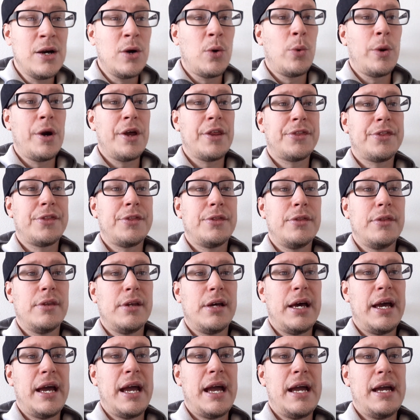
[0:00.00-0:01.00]
with
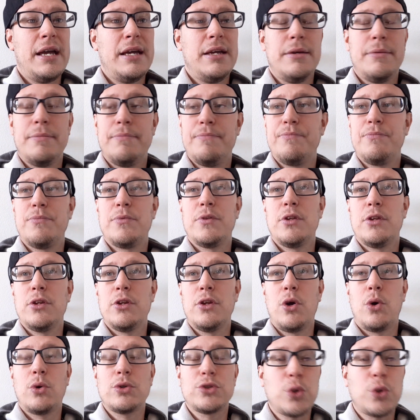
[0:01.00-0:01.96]
a, you know,